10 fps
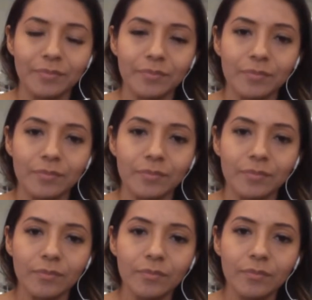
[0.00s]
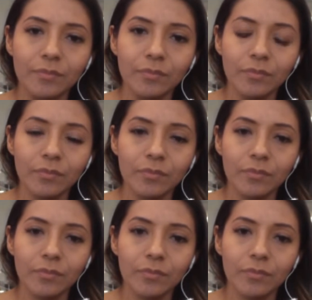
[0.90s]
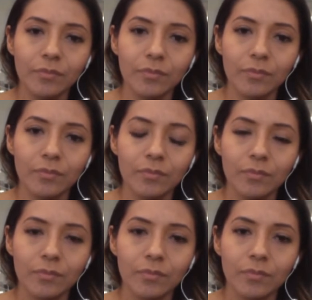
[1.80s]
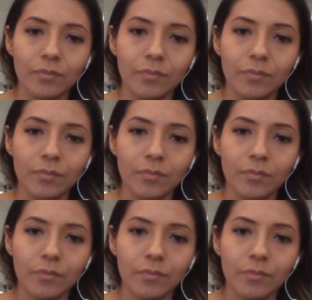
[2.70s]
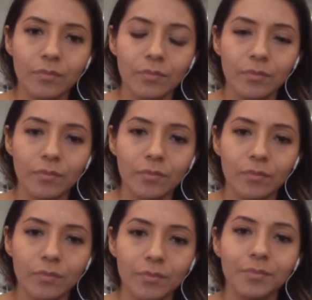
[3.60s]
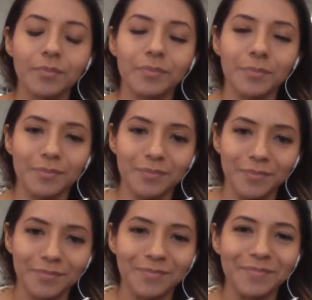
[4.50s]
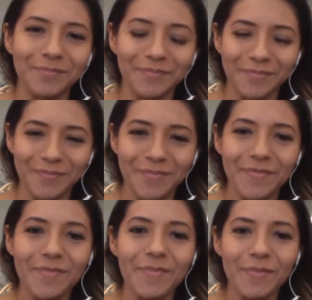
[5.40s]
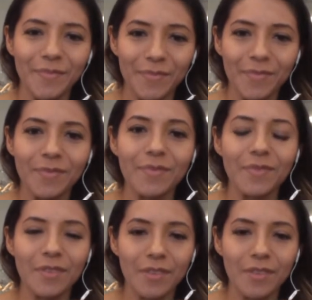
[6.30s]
This person isn't speaking.